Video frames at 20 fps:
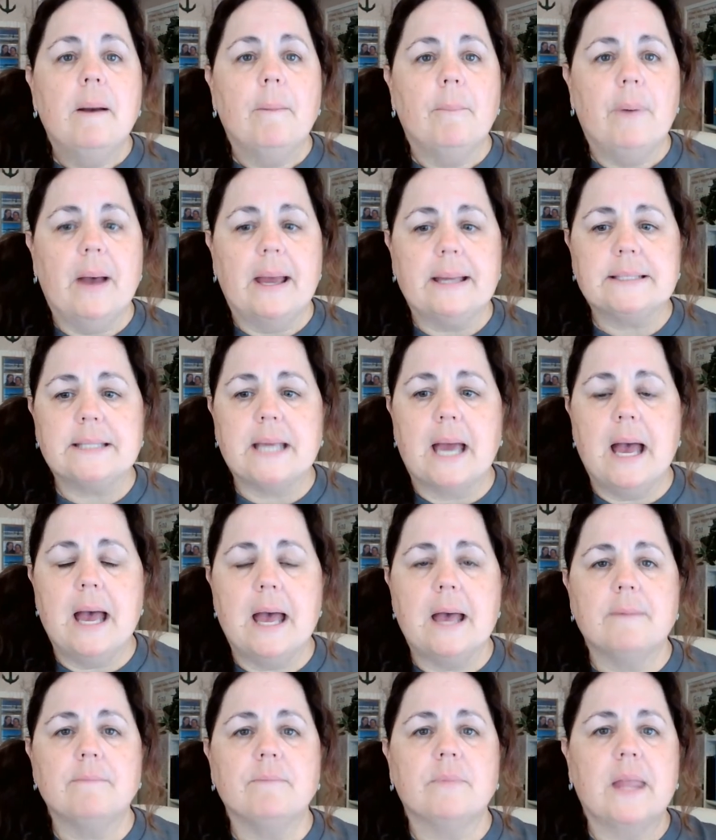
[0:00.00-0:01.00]
But
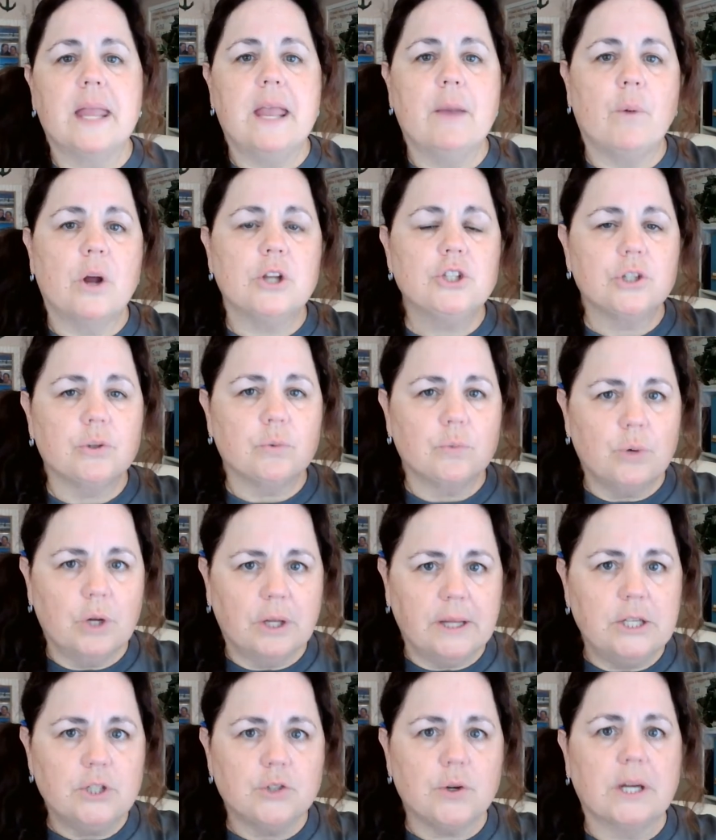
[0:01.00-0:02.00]
once you're
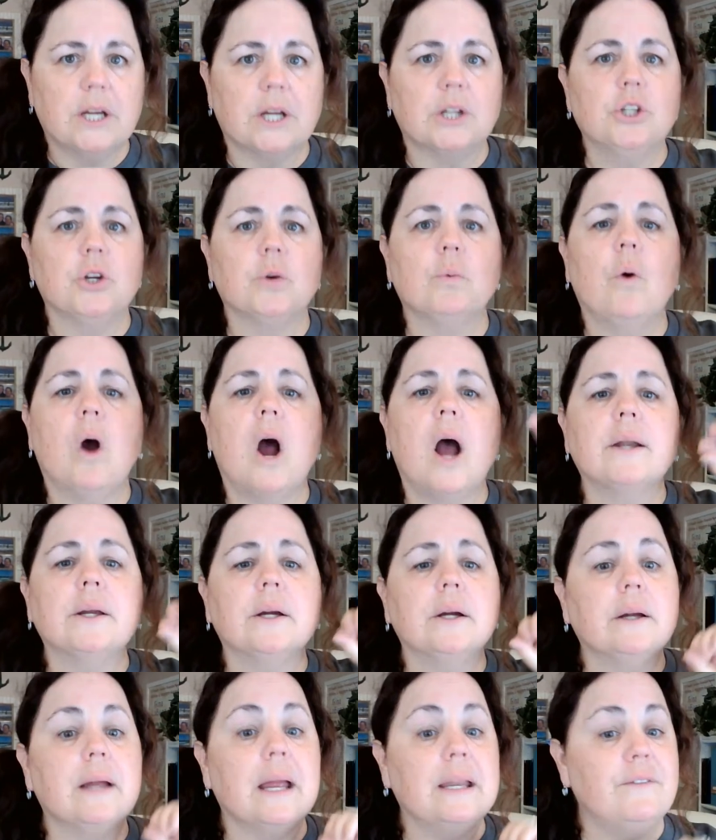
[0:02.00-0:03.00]
really drinking your
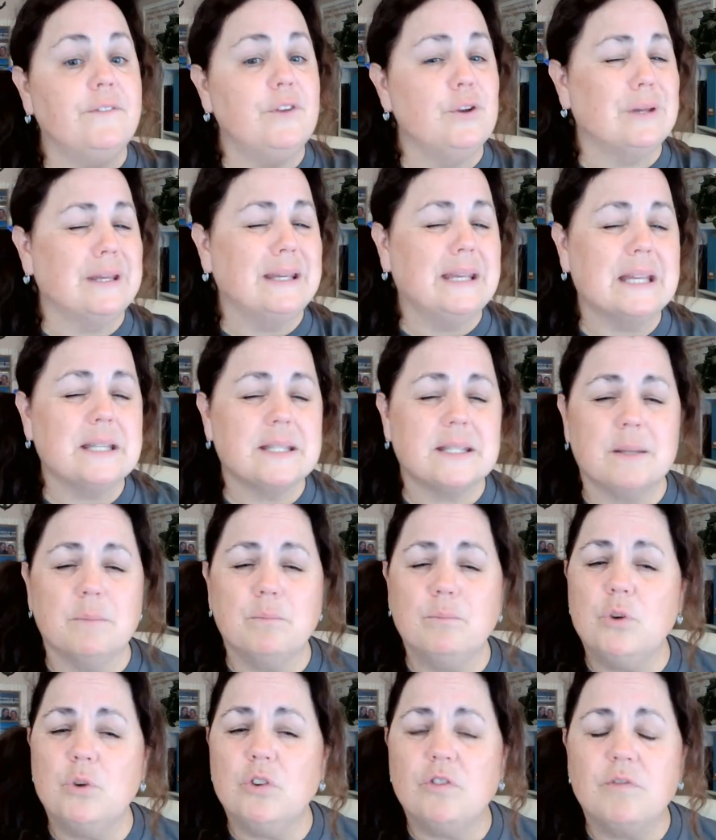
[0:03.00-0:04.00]
water, and if you can get
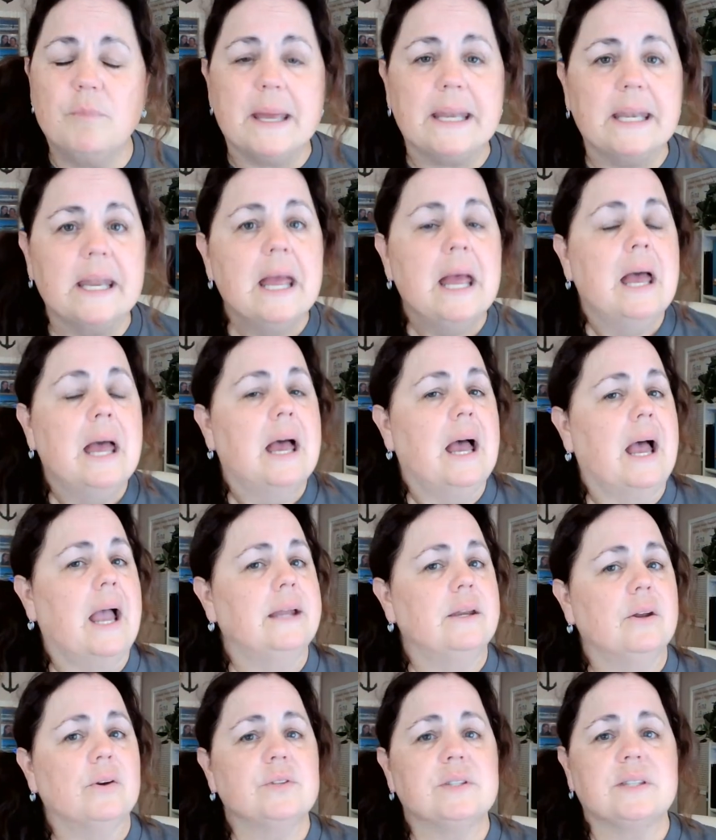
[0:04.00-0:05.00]
some movement, I
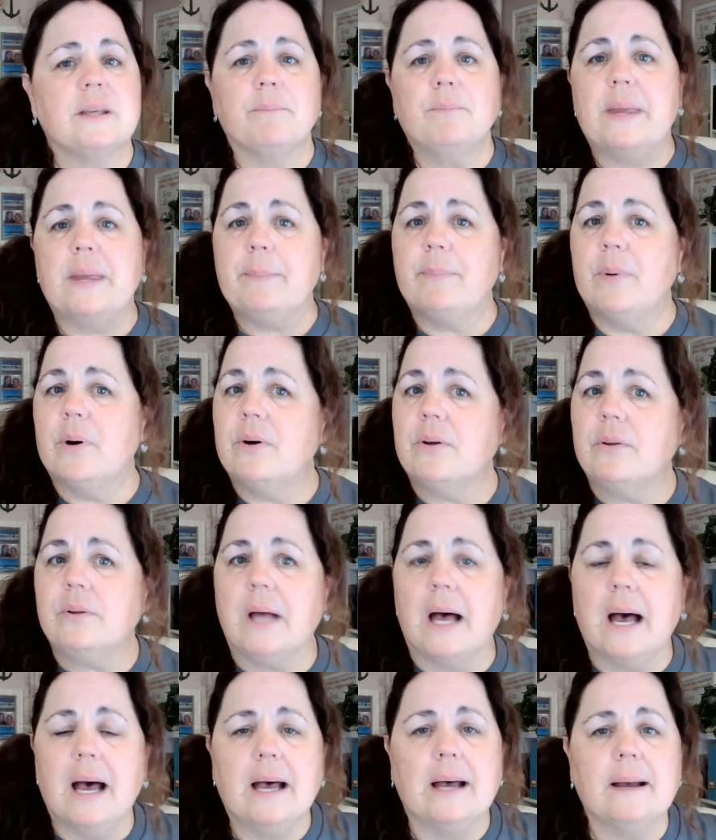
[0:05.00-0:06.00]
know some
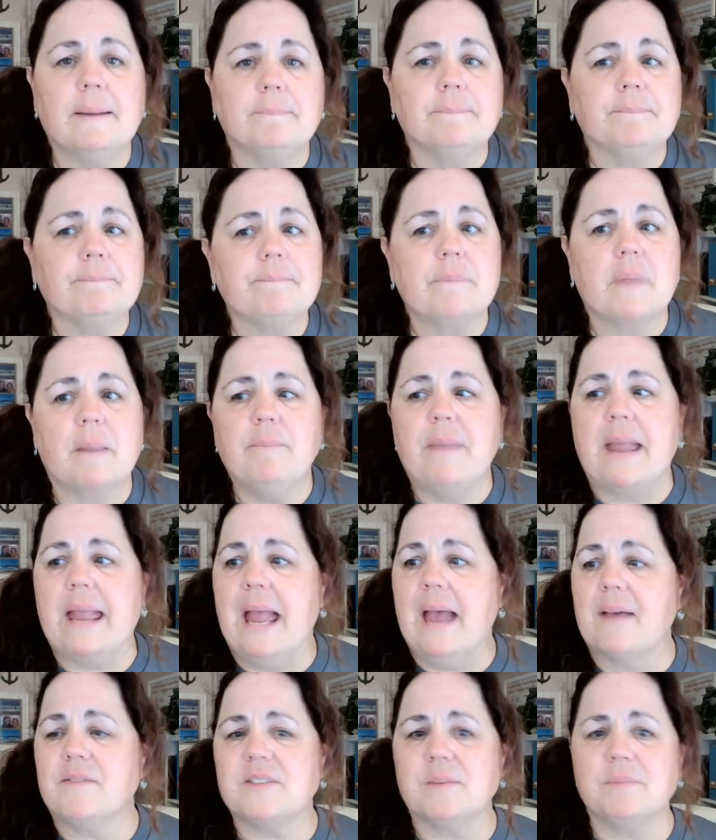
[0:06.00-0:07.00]
people may
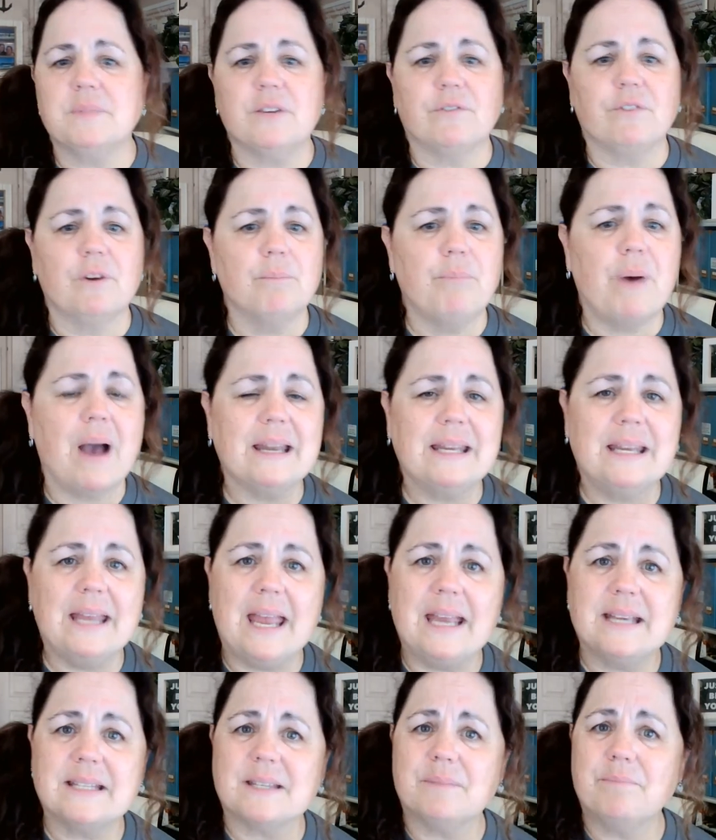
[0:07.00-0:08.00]
have some different body
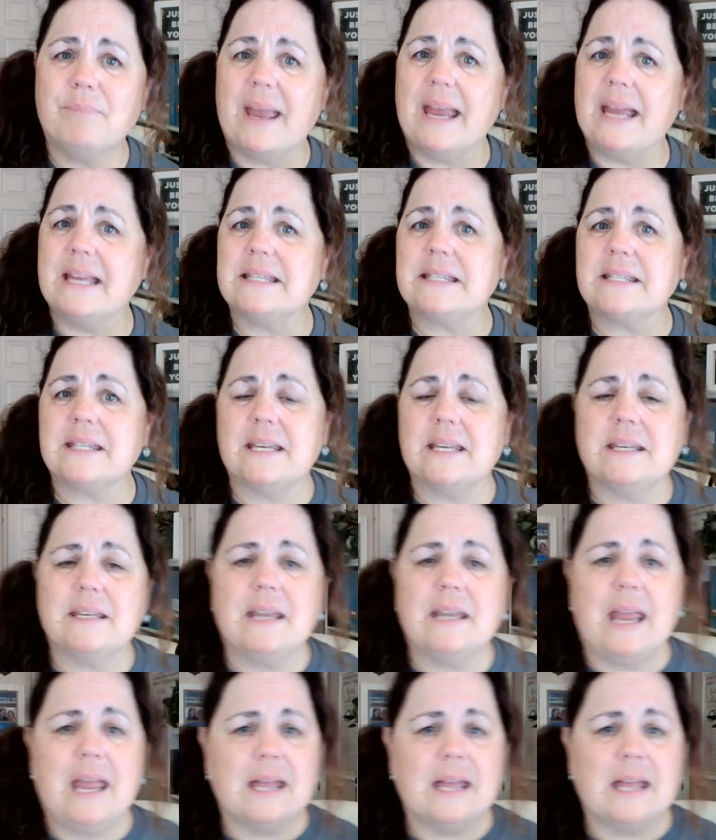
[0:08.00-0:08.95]
aches and pains and